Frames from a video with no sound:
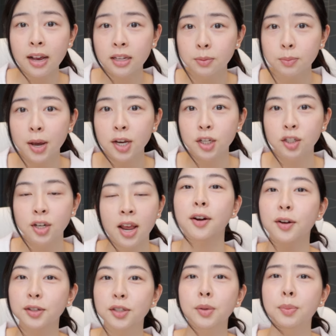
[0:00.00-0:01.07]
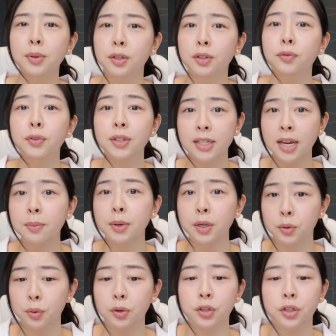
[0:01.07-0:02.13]
as much and also build
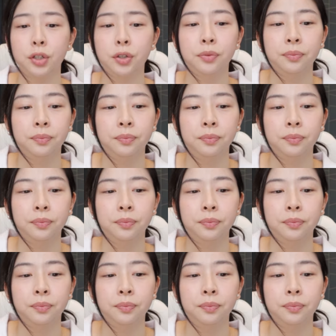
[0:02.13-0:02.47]
resentment towards you.